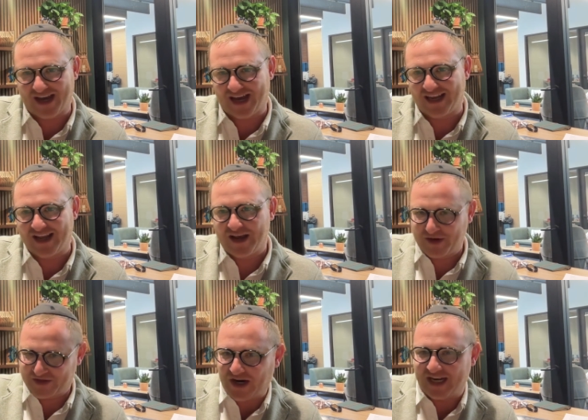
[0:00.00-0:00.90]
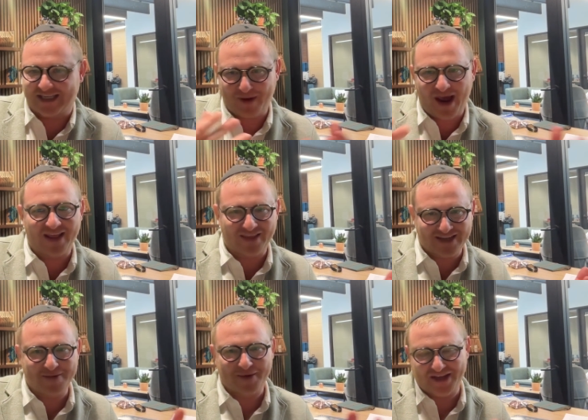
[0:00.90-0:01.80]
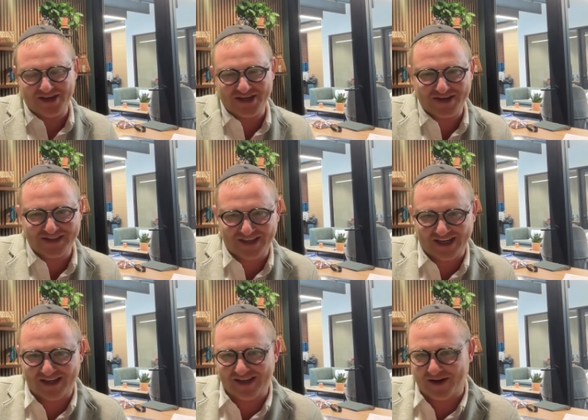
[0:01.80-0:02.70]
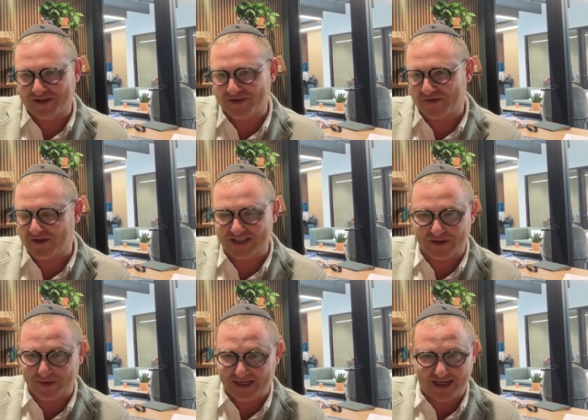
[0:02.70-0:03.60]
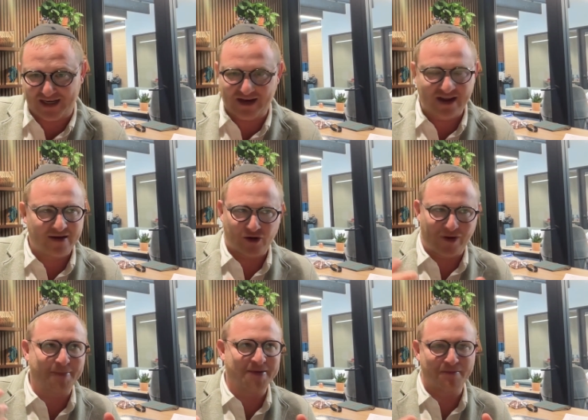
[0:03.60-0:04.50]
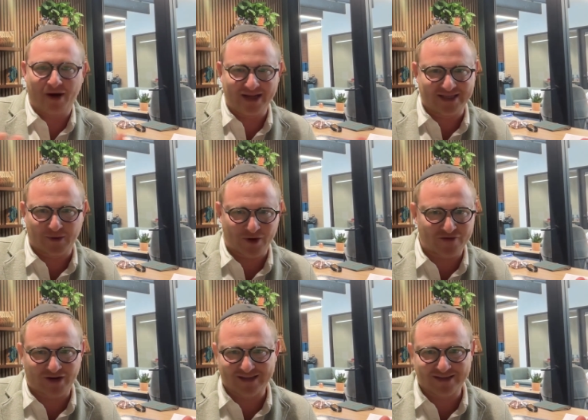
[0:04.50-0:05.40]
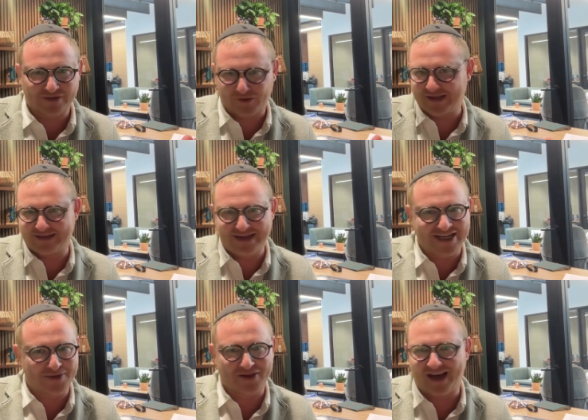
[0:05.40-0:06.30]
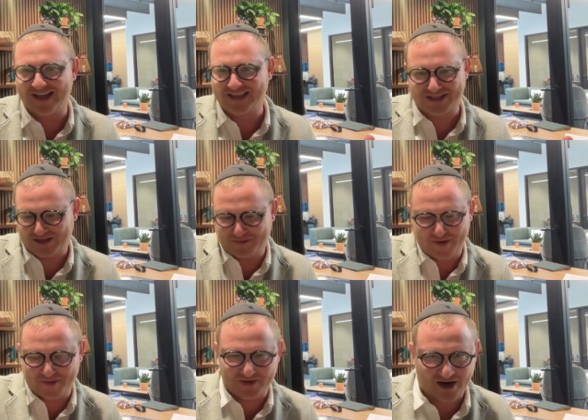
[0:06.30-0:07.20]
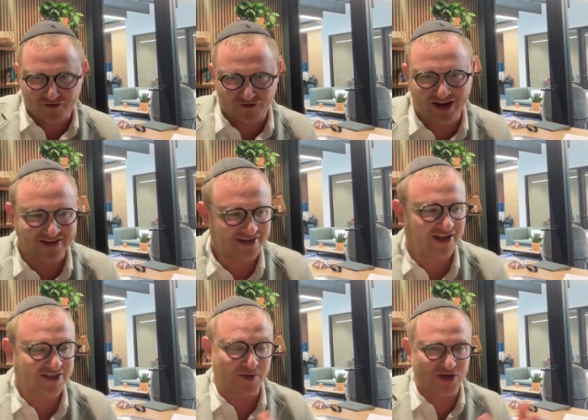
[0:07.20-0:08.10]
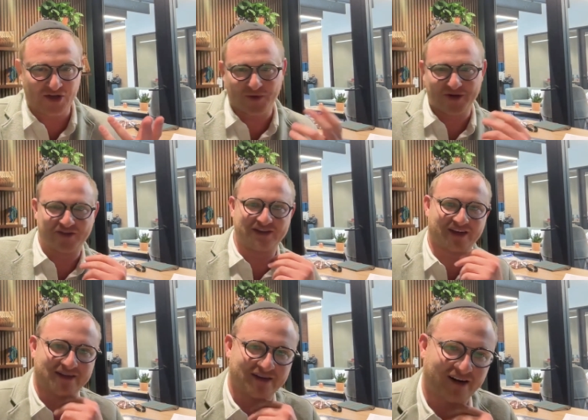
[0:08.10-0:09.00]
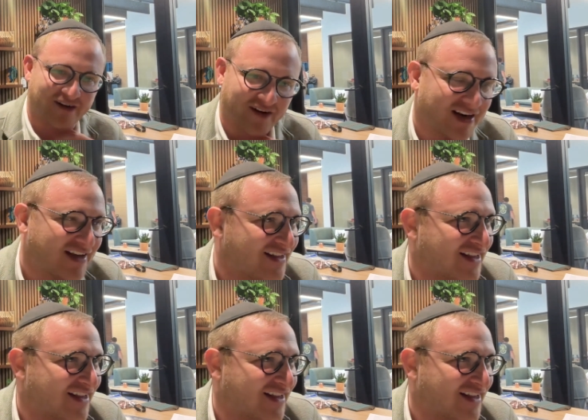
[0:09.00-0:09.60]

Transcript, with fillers: had we started expanding the team on the engineering side. You know, first thing we did, and grabbed some buddies to work for us, to run CS with us, like just people like our friends. You know, that's what you do when you first get started, right?